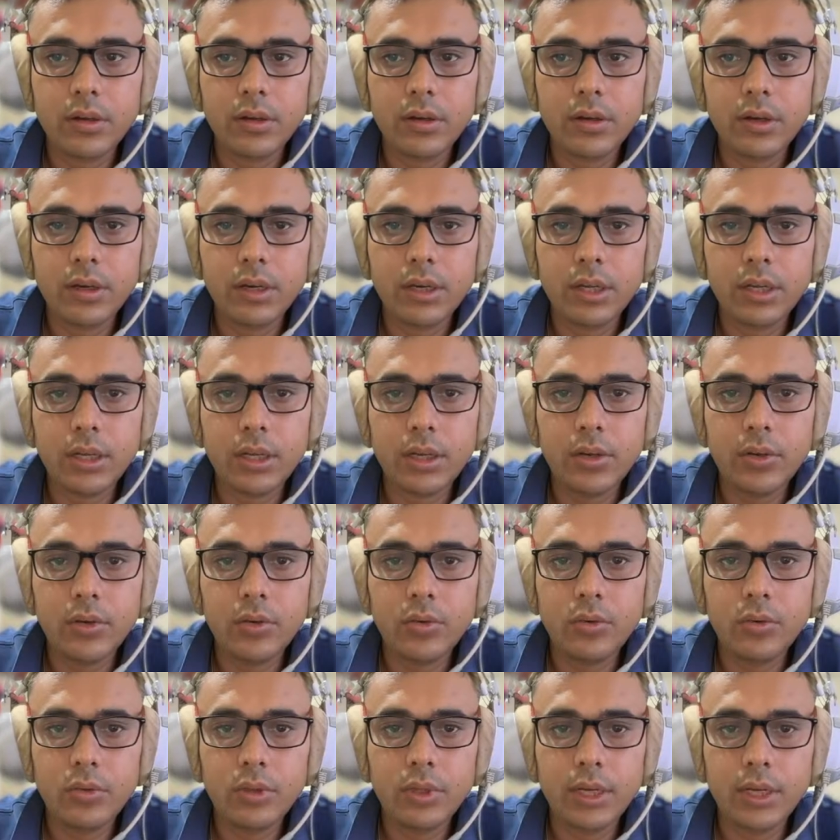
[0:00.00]

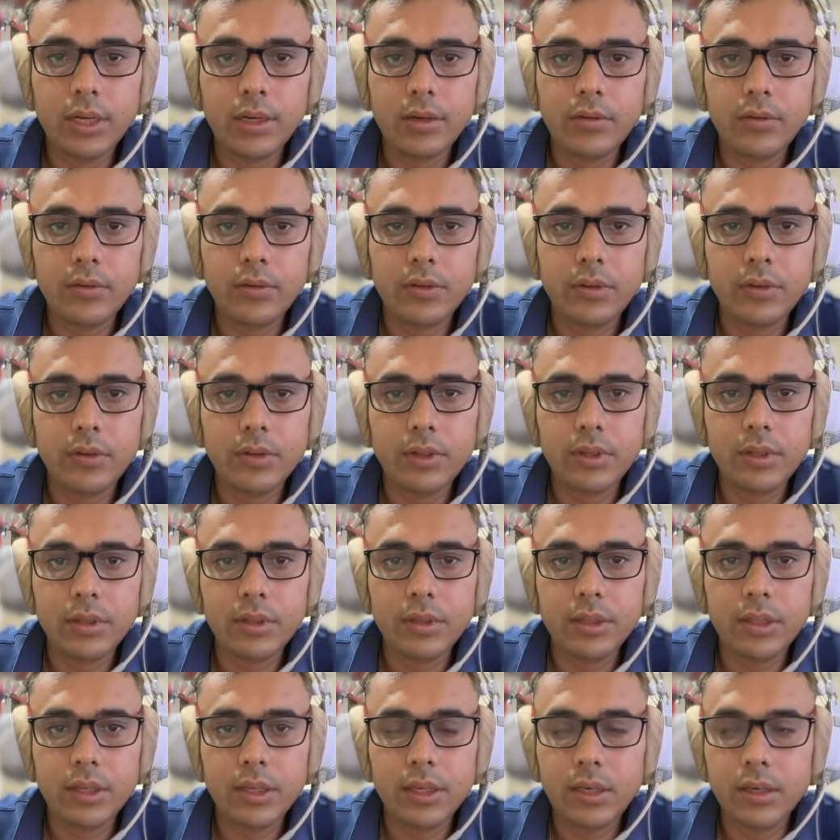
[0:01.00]
RE2, that was the
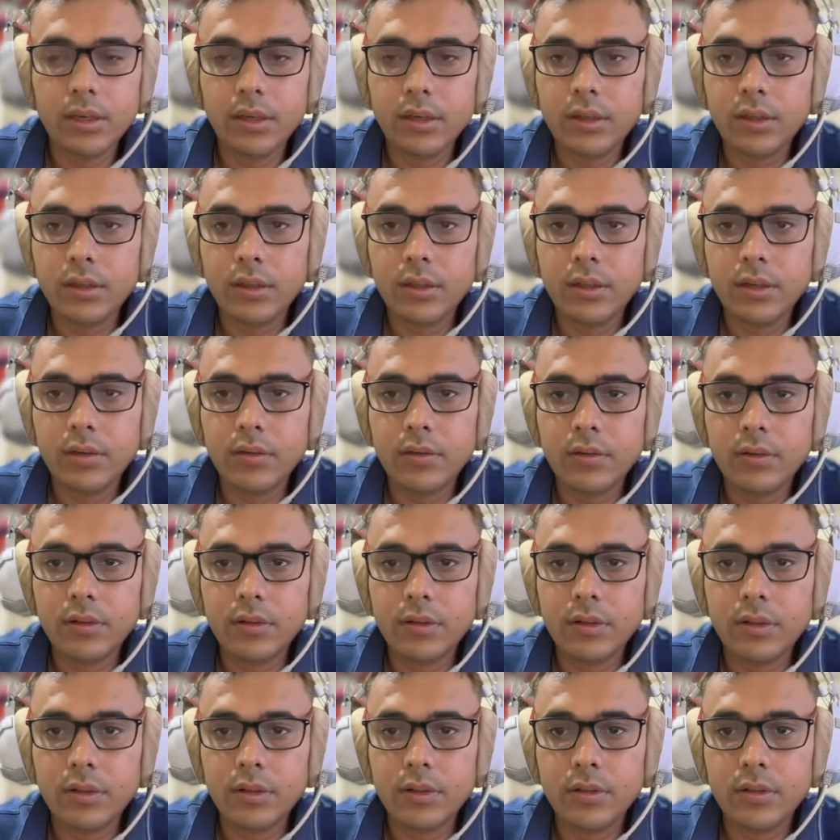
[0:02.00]
thing. That was
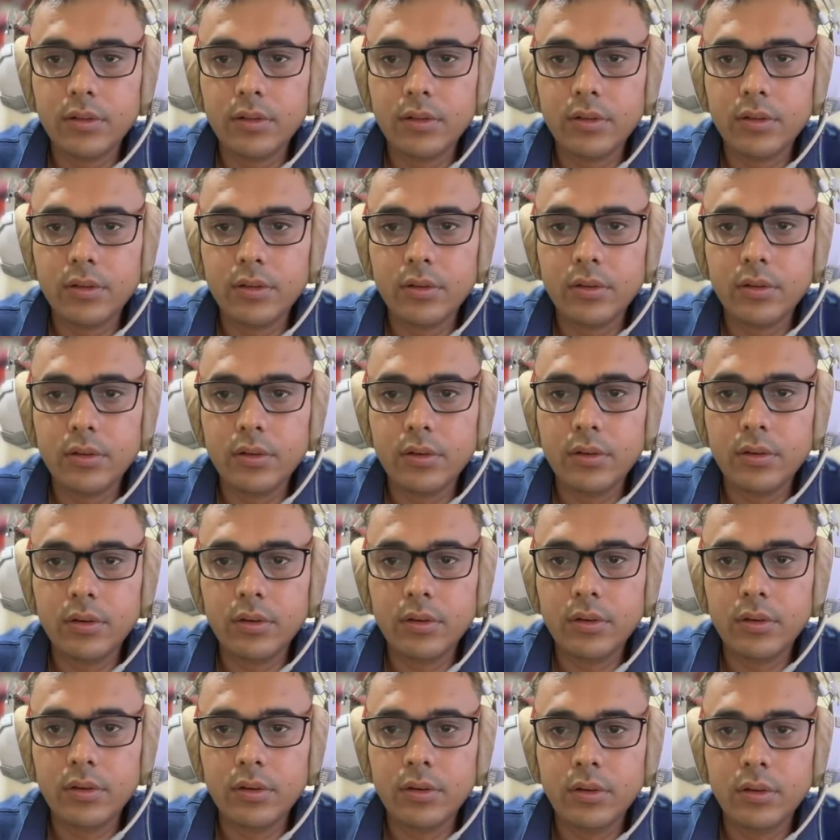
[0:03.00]
also
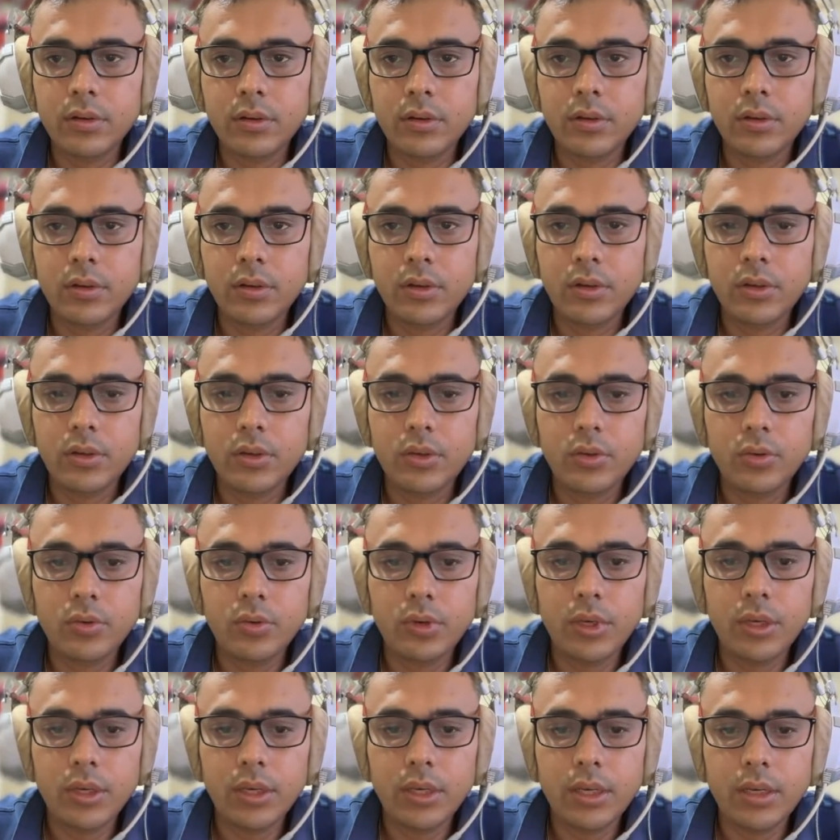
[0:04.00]

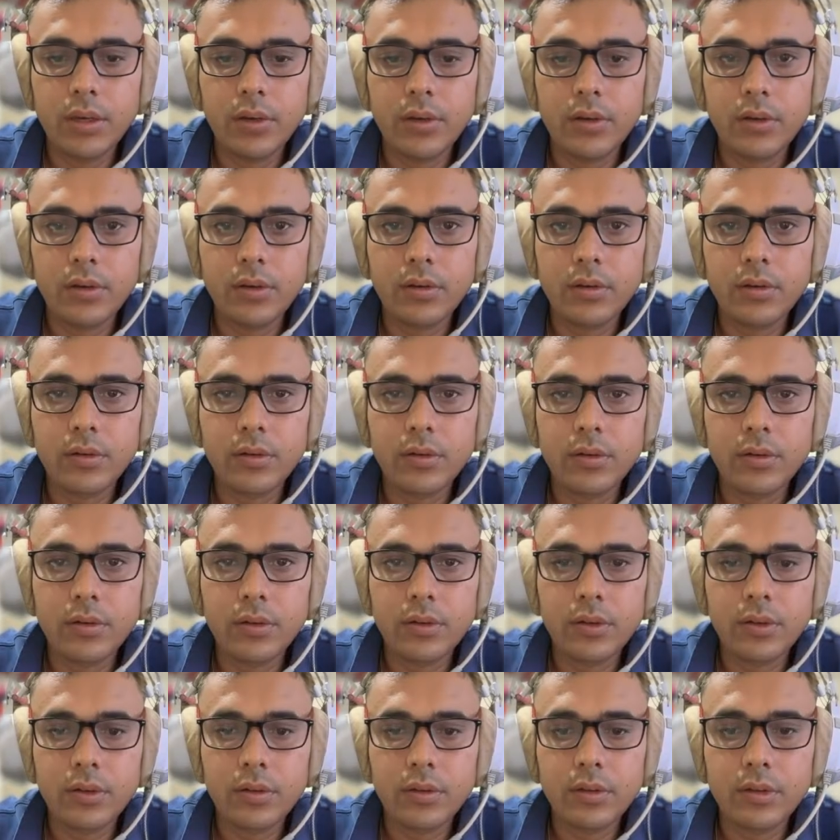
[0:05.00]
QE8.
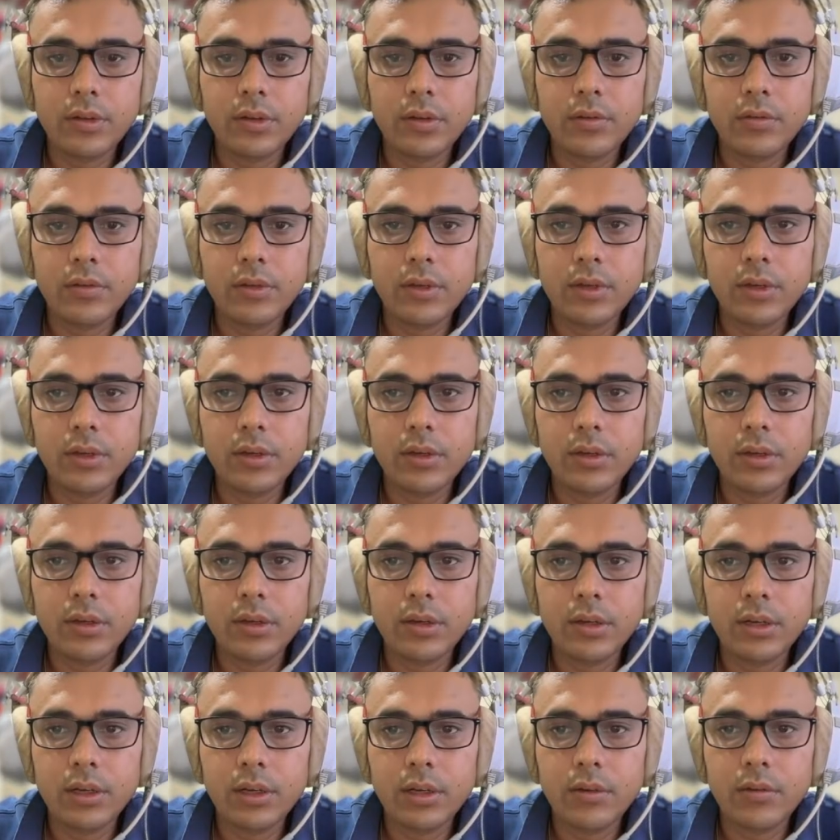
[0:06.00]
Instead of that,
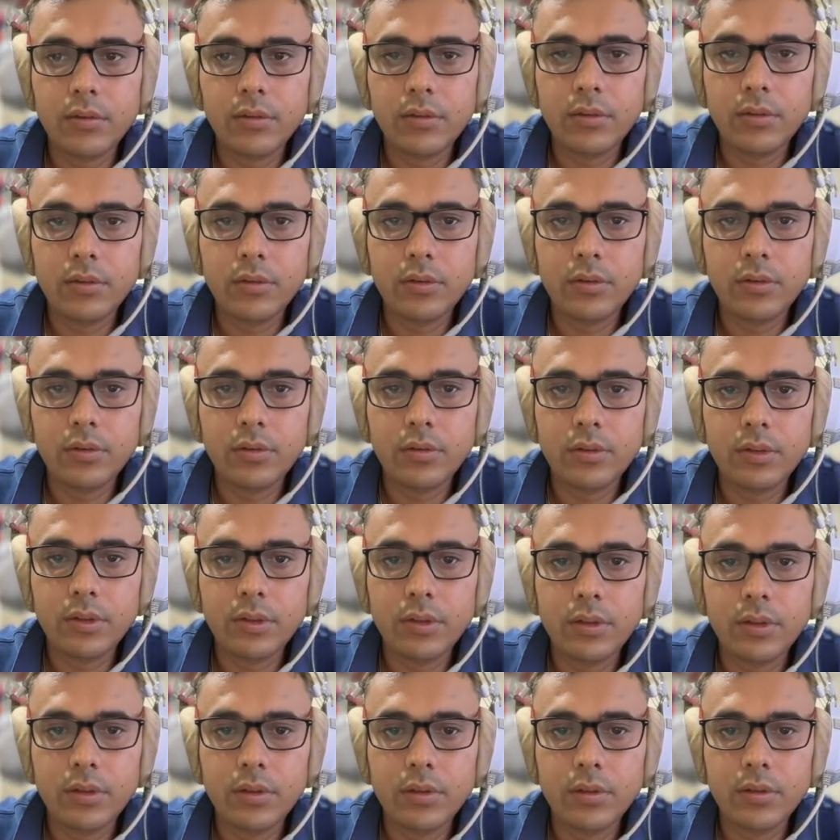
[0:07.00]
I'll do
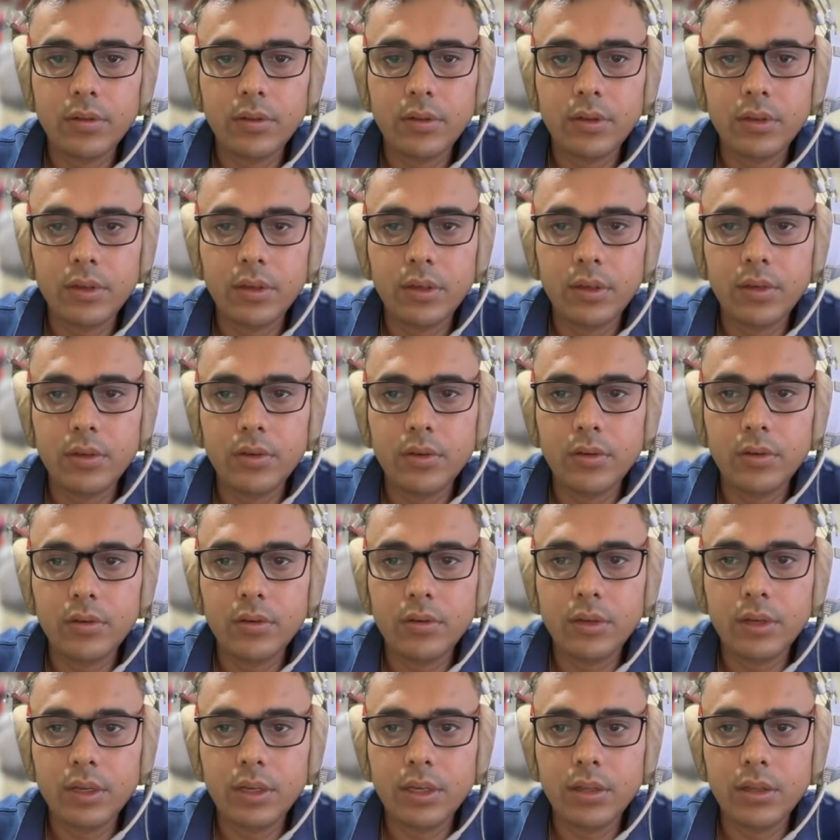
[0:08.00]
this. It goes
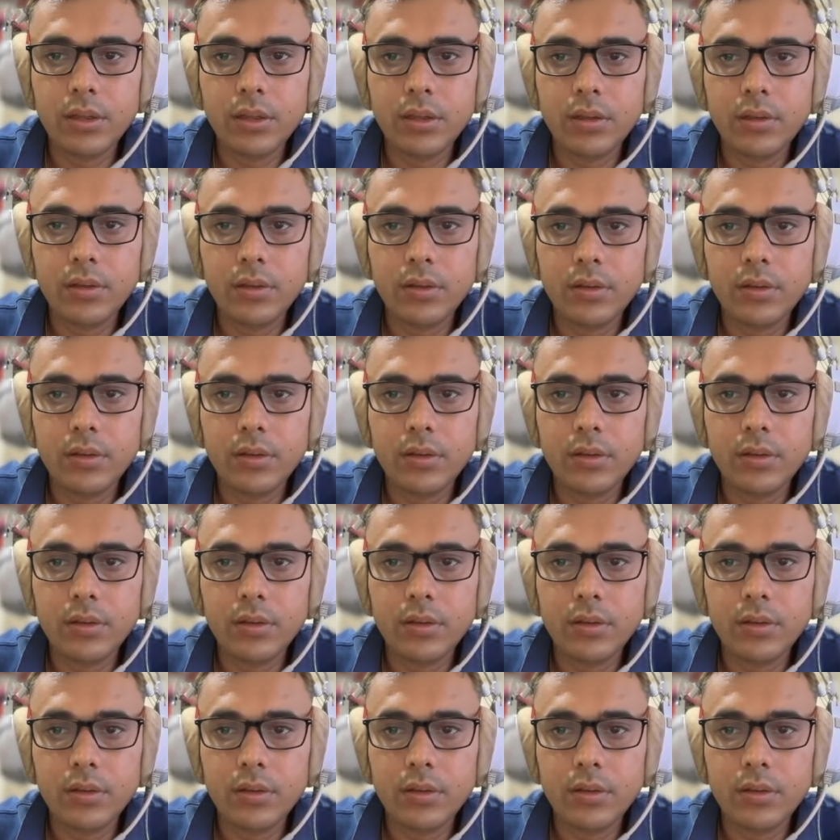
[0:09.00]
like this.